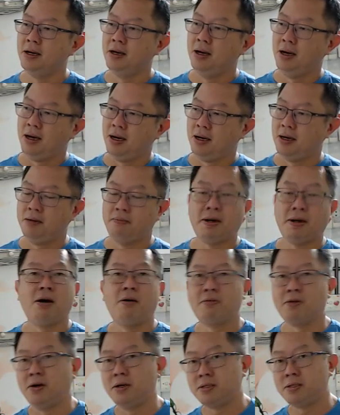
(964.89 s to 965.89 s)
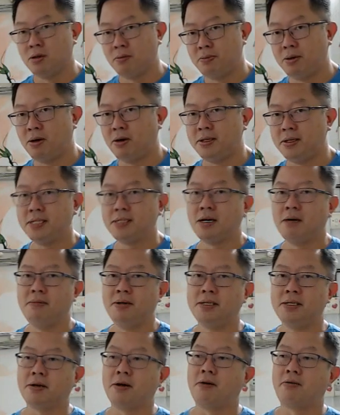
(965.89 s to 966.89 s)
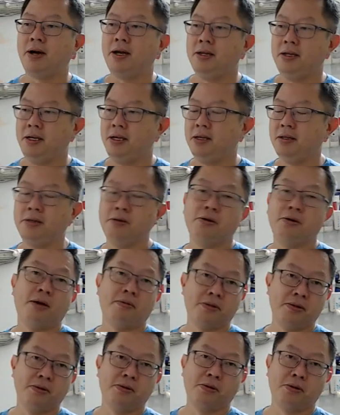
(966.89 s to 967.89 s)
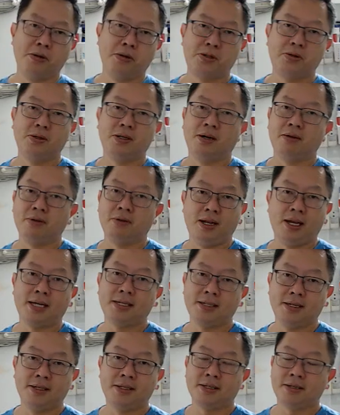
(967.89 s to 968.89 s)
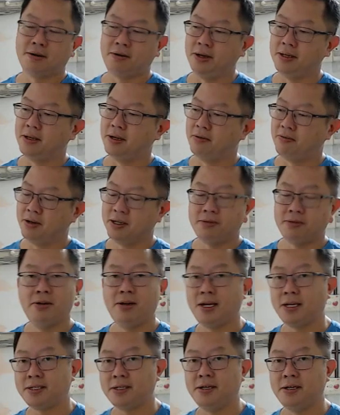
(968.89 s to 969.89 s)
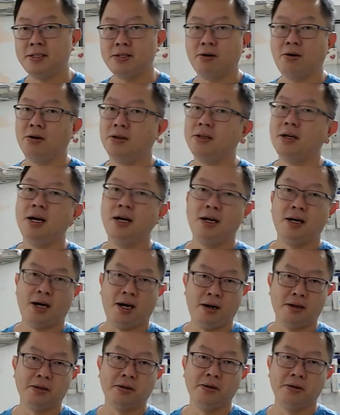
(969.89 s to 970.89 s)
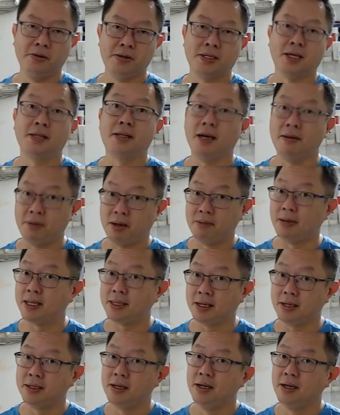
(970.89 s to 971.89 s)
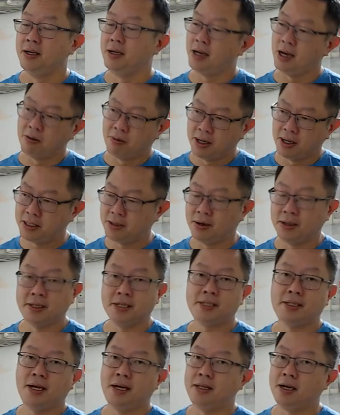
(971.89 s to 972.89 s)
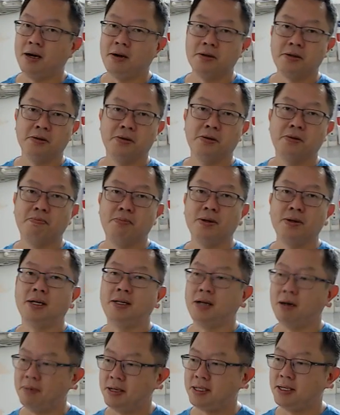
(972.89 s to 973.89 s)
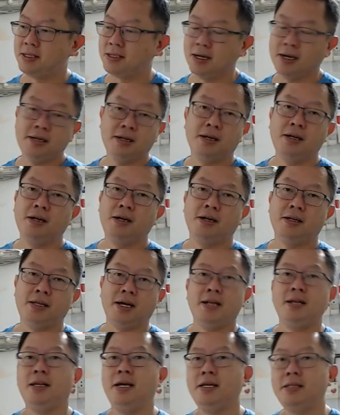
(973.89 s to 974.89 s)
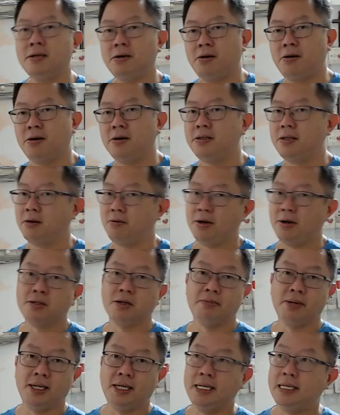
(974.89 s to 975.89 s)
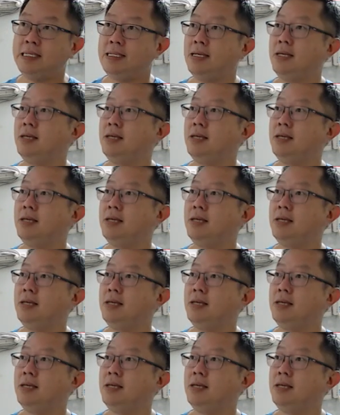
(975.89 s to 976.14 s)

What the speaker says: But of course, to put all these numbers correctly, you have to go through the lessons, right? The first few lessons on how to use the table method. And once you understand how to put the numbers inside, then later on, the rest will be easy.